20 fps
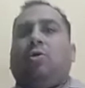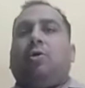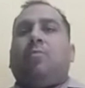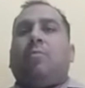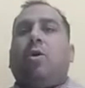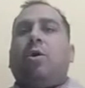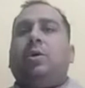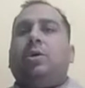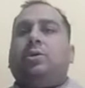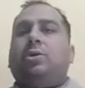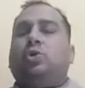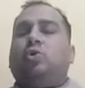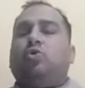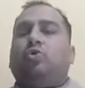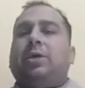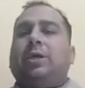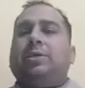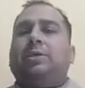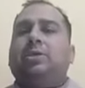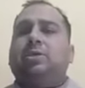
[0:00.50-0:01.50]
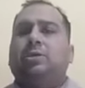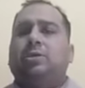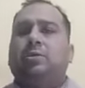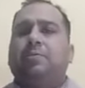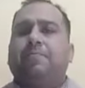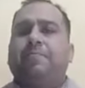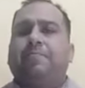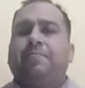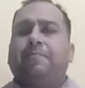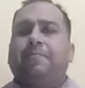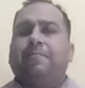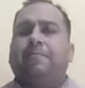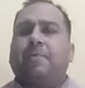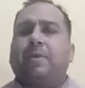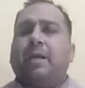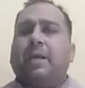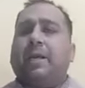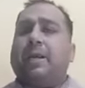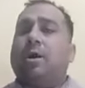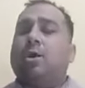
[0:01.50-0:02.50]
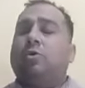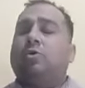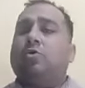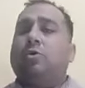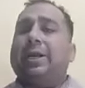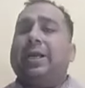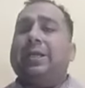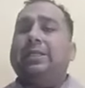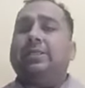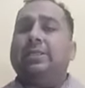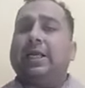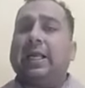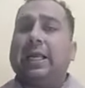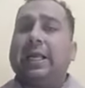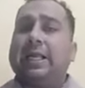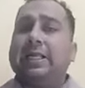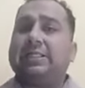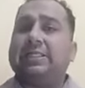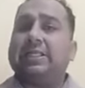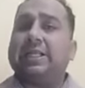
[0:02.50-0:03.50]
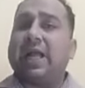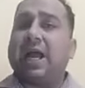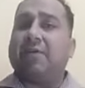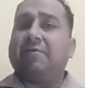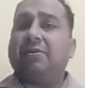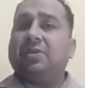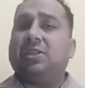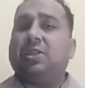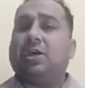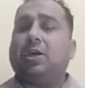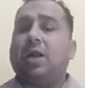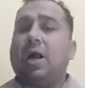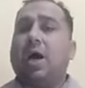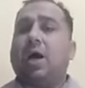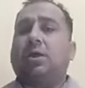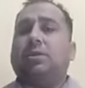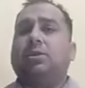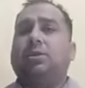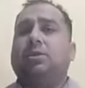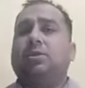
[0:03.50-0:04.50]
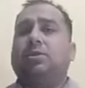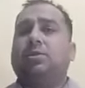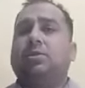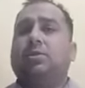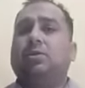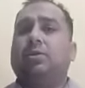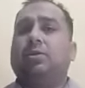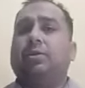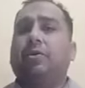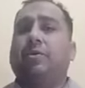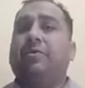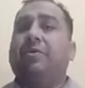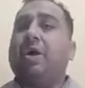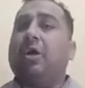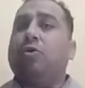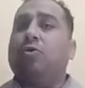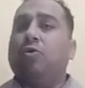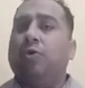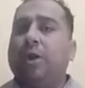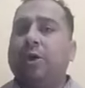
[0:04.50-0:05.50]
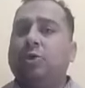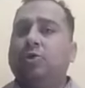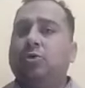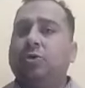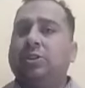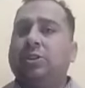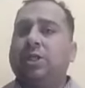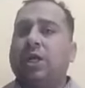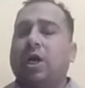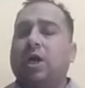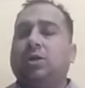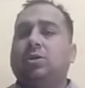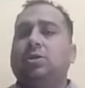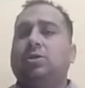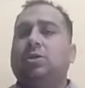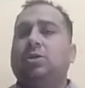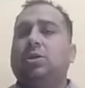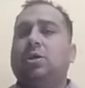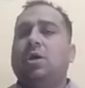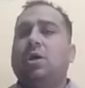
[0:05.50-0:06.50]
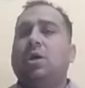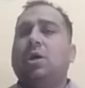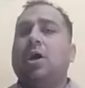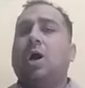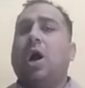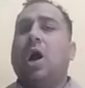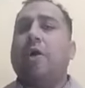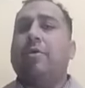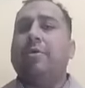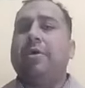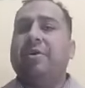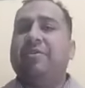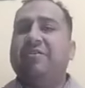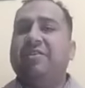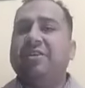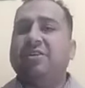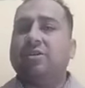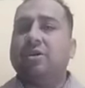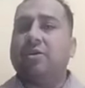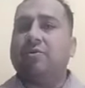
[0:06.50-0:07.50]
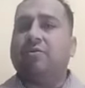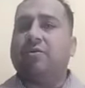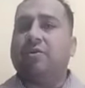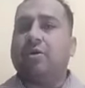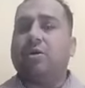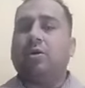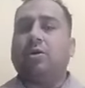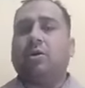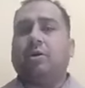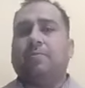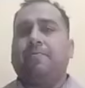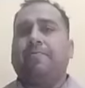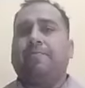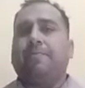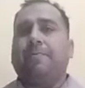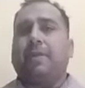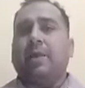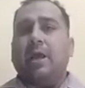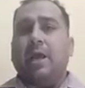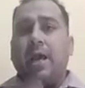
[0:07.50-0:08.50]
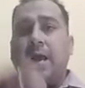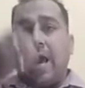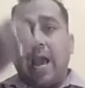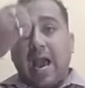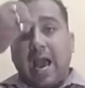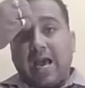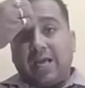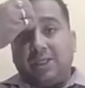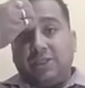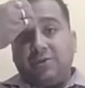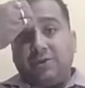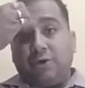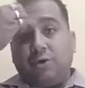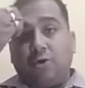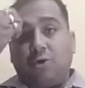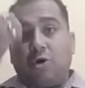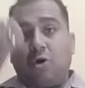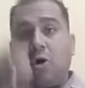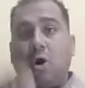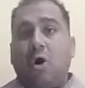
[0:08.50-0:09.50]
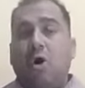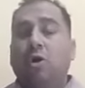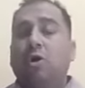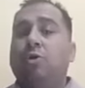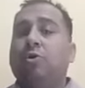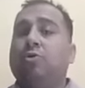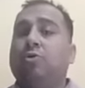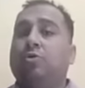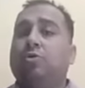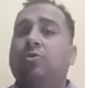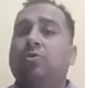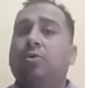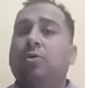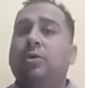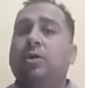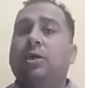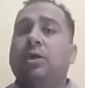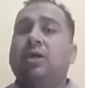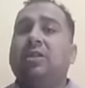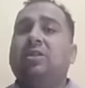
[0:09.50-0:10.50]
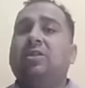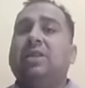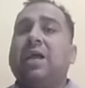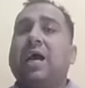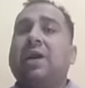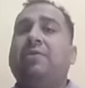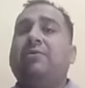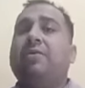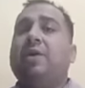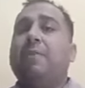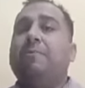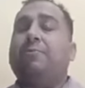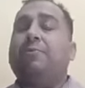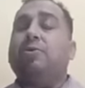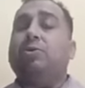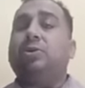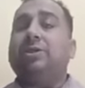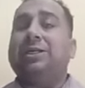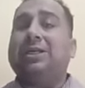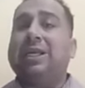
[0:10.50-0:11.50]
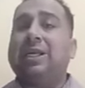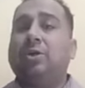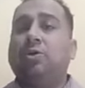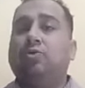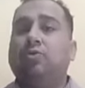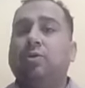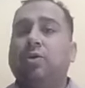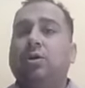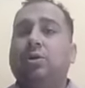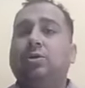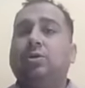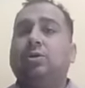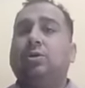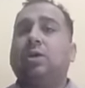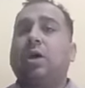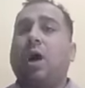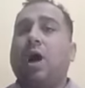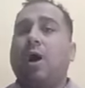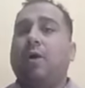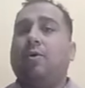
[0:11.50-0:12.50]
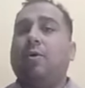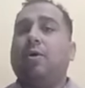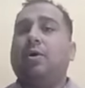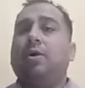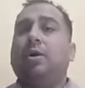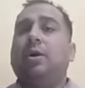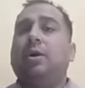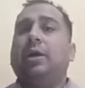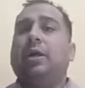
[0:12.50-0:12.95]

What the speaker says: Good morning, students. In our today's English language class, we are going to start our revision work. As you all know that we are proceeding towards our